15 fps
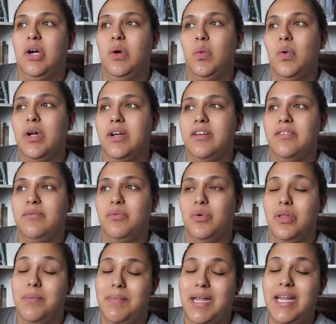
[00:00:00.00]

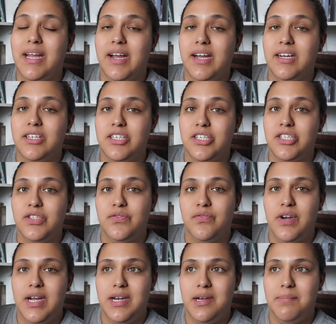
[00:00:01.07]
the main character's
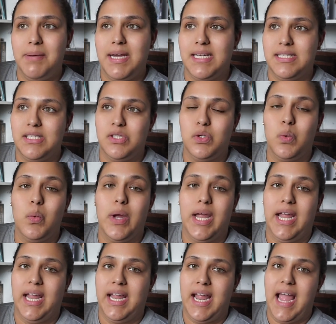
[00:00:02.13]
friend passes
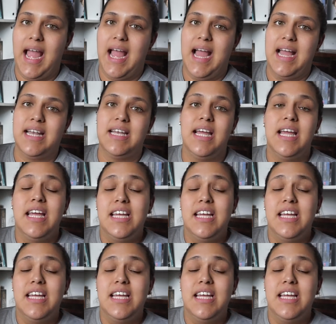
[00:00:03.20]
away and